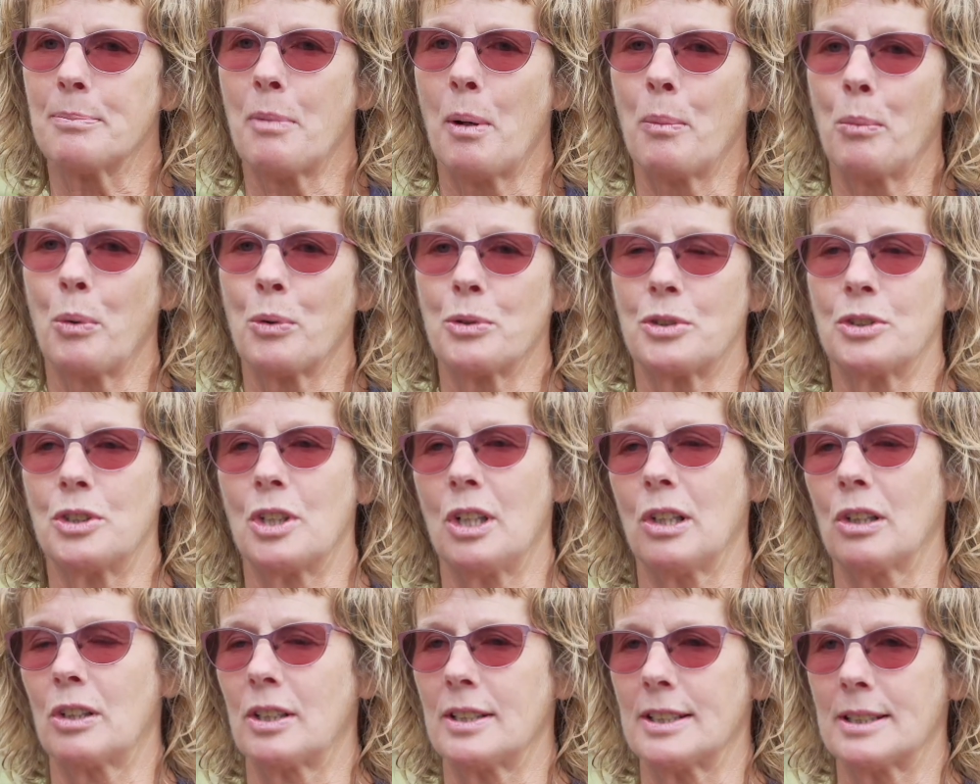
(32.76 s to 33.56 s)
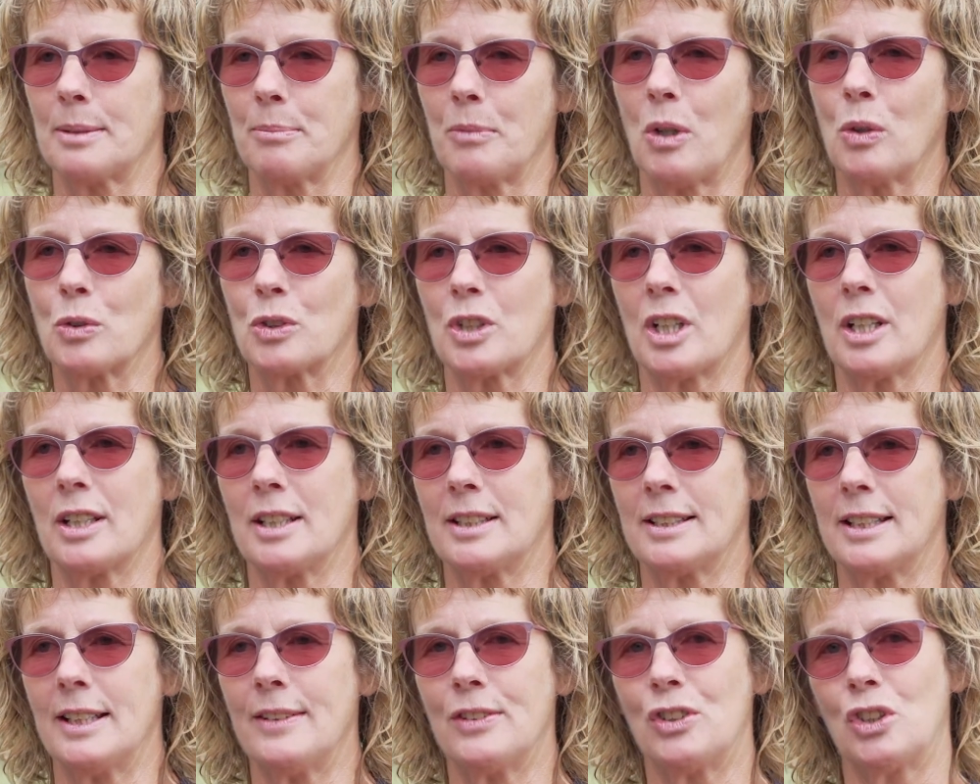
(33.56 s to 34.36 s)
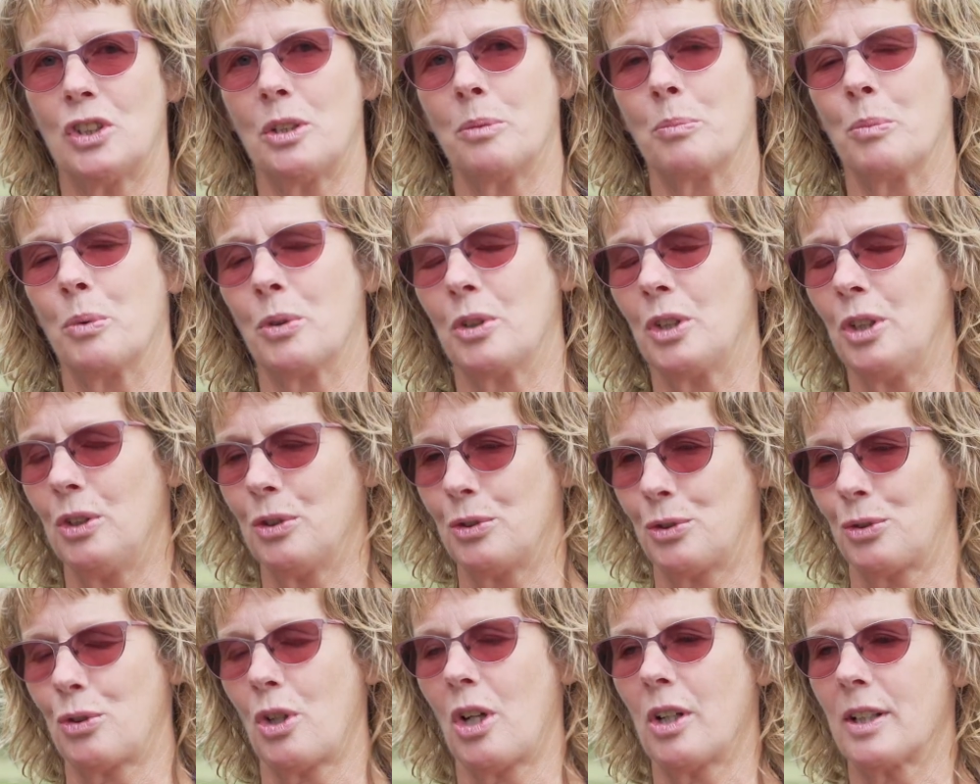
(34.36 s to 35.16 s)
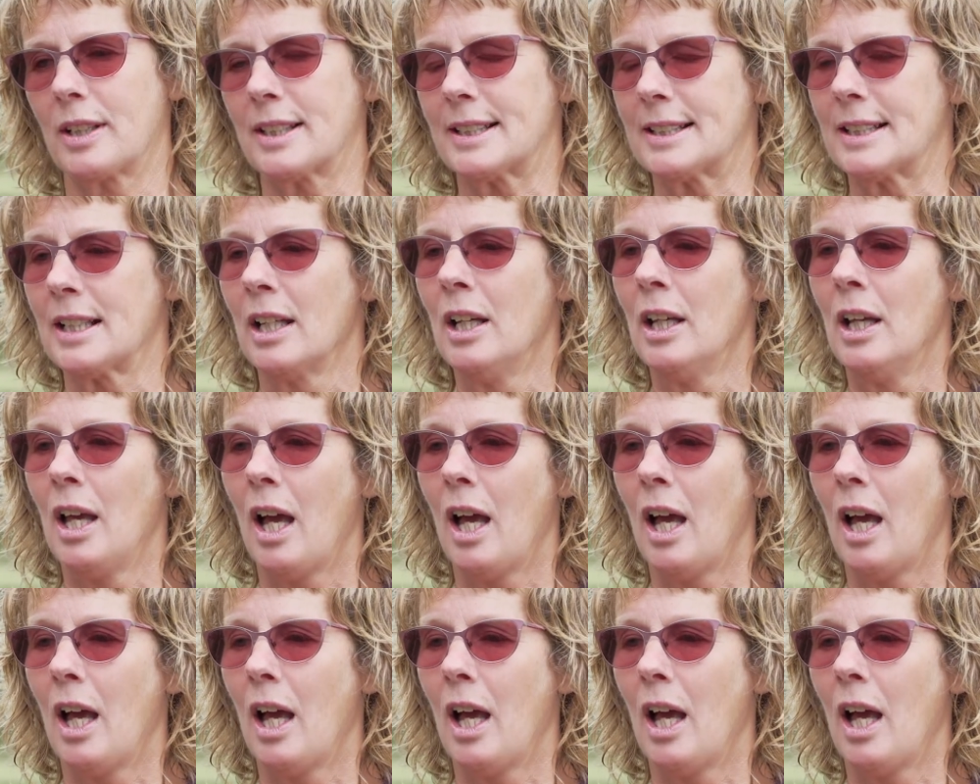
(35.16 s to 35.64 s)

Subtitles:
Mum wanted to look at some alternatives. She didn't want to use drugs.